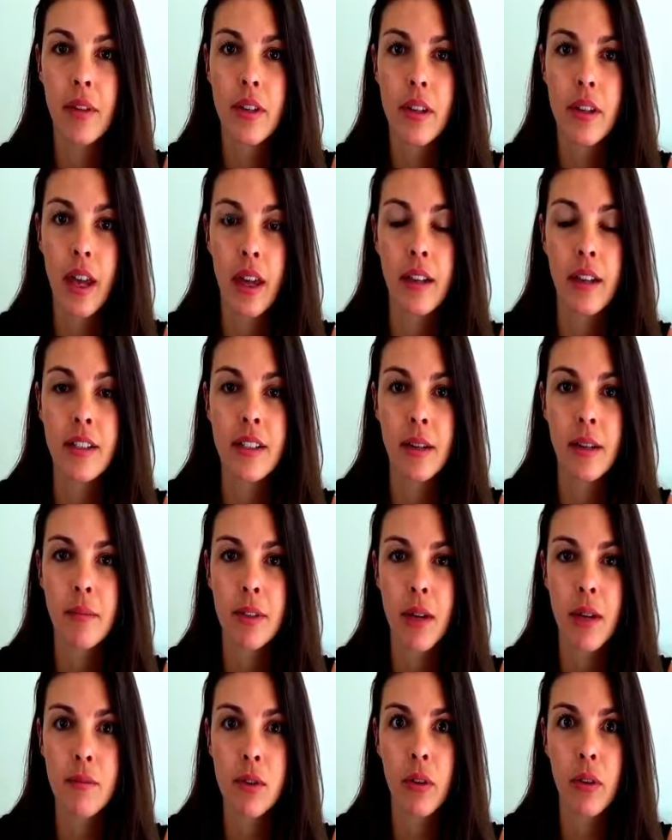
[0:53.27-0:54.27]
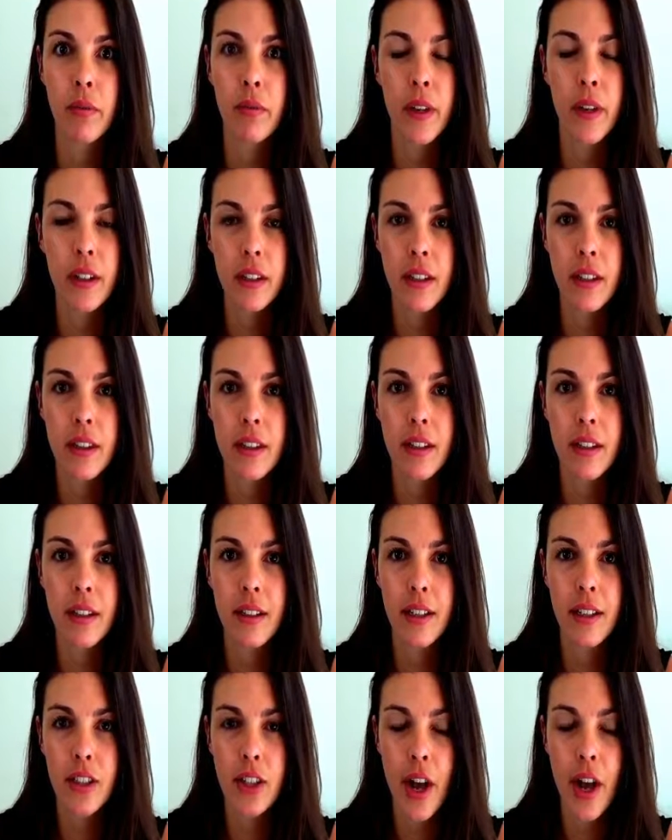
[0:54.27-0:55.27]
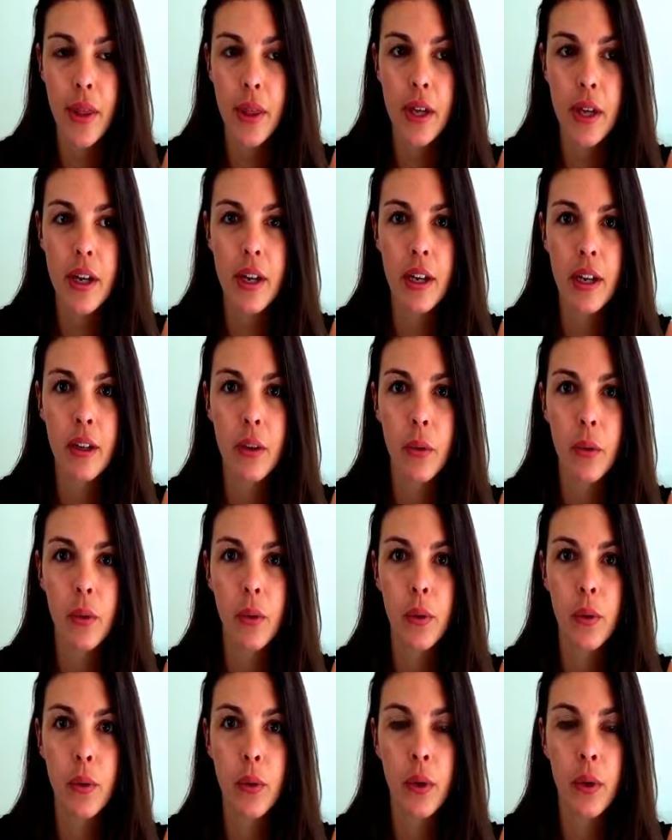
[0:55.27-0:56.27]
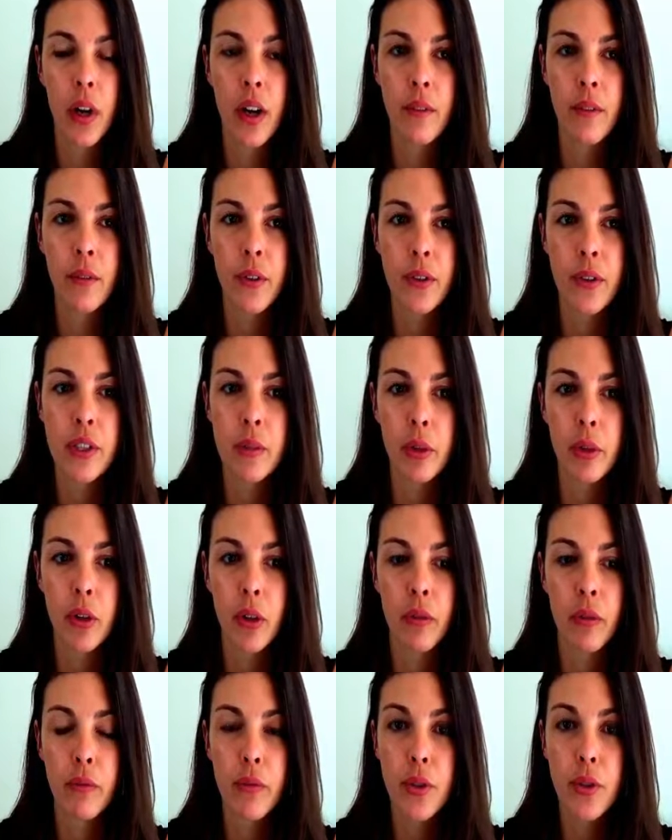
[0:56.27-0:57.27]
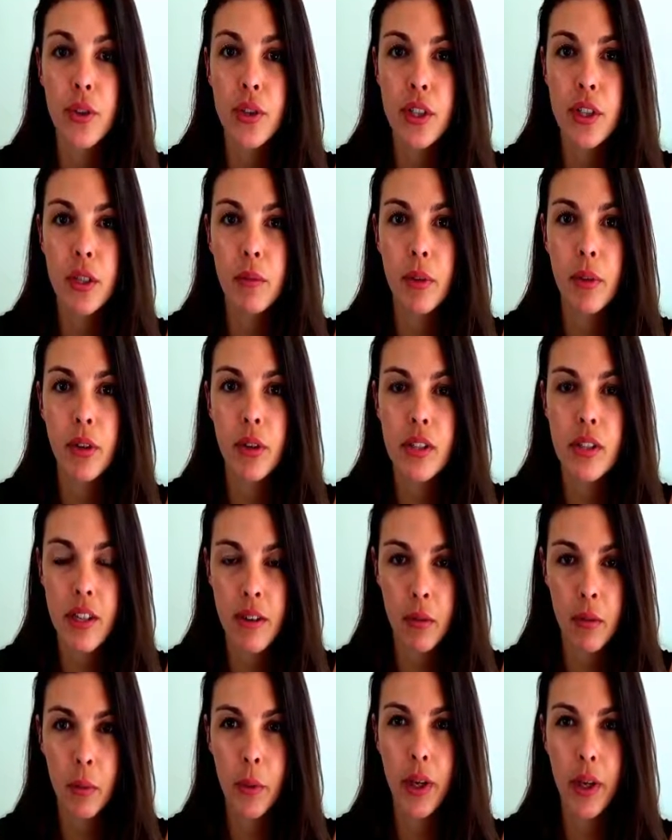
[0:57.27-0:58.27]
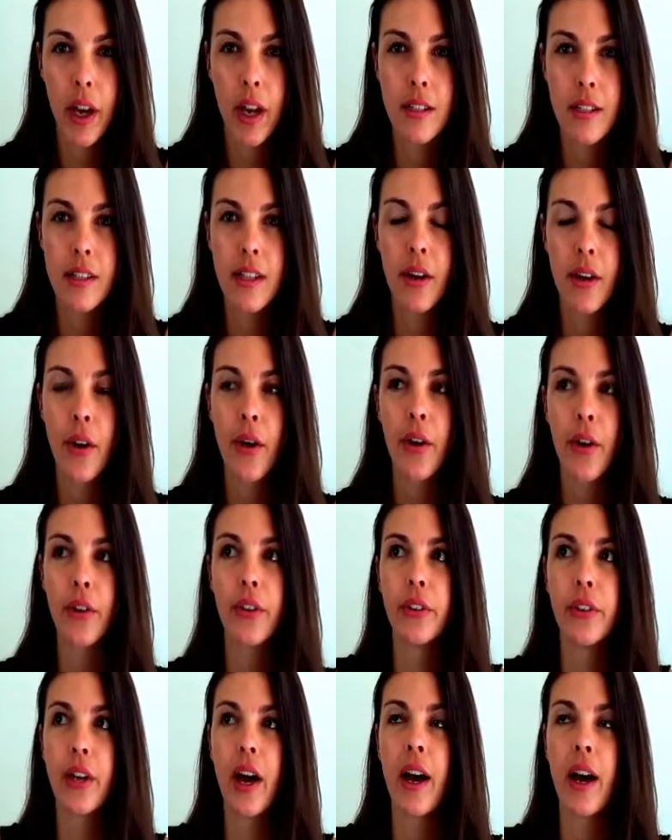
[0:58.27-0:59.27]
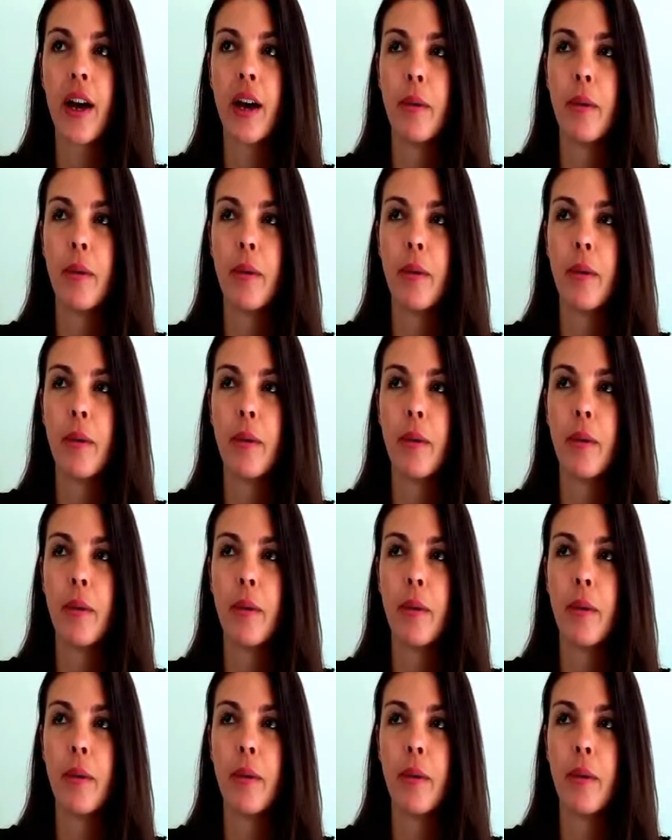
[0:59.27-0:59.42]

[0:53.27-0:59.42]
they can sometimes conflict each other, or it feels a bit confusing because everybody has their own